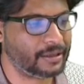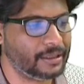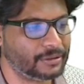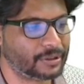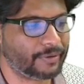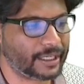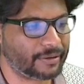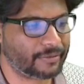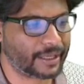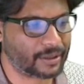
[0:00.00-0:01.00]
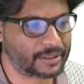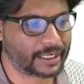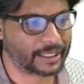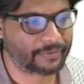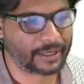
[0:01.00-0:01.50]
So whenever we are using a
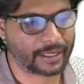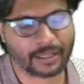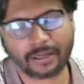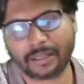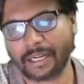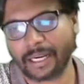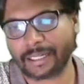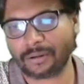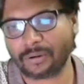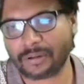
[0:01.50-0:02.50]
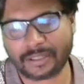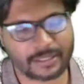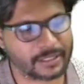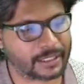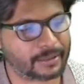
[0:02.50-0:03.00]
defer here, it loads
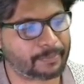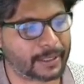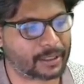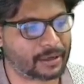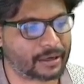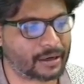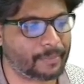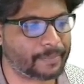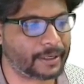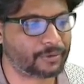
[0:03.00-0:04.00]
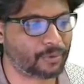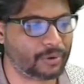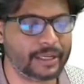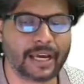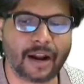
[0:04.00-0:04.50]
that particular component
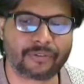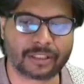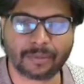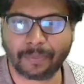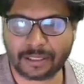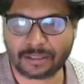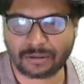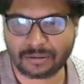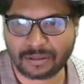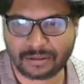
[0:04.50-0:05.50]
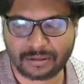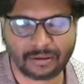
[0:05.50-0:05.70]
only after the page loads.